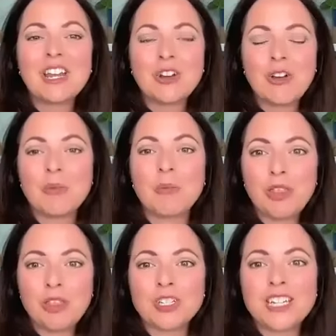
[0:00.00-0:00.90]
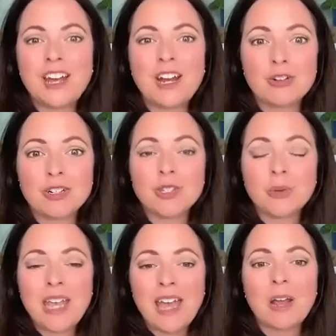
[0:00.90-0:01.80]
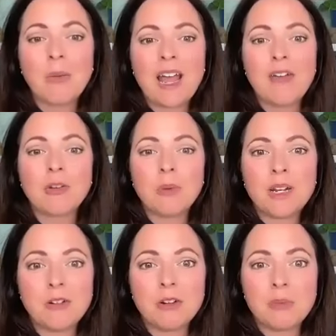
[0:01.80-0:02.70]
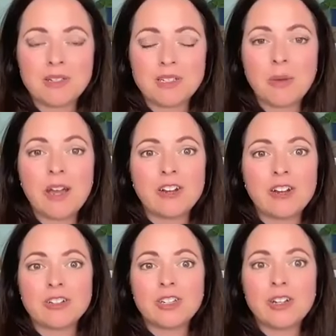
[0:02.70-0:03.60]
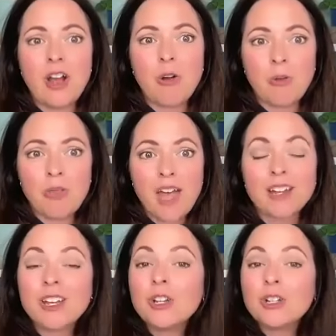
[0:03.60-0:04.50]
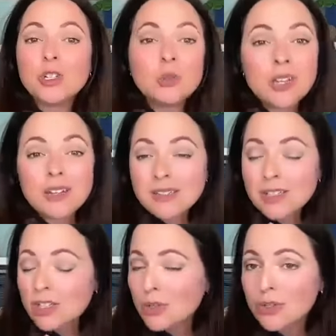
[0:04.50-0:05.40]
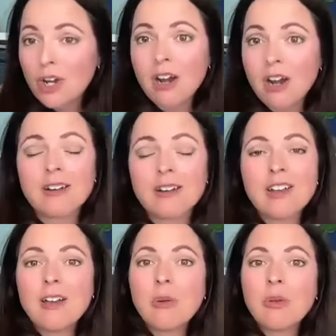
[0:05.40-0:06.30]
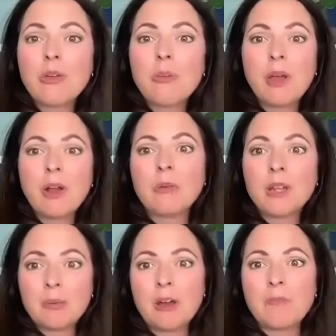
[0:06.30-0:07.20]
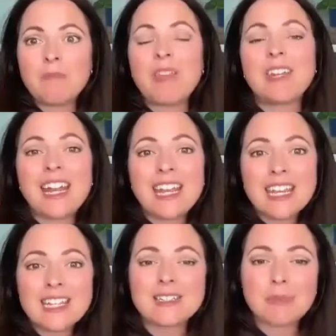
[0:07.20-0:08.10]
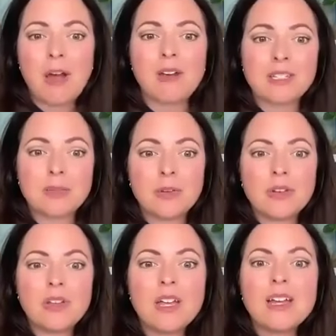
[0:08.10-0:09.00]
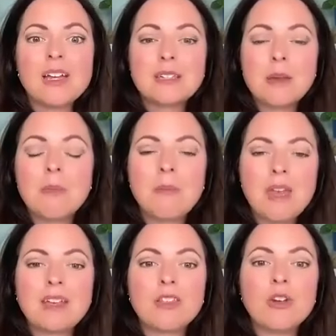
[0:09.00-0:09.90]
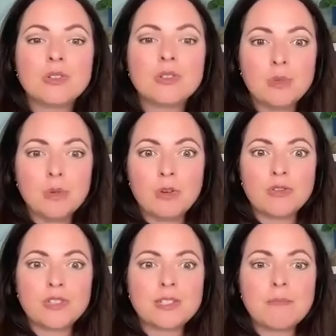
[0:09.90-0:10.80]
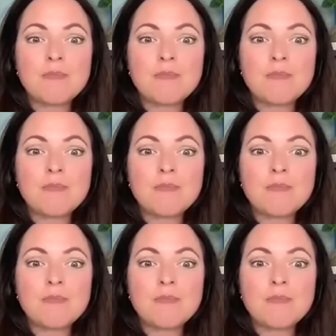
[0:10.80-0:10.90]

incredible. 1,300. So, again, I want everyone here to be inspired to know that you can start with the bare minimum and it is possible to make those moves.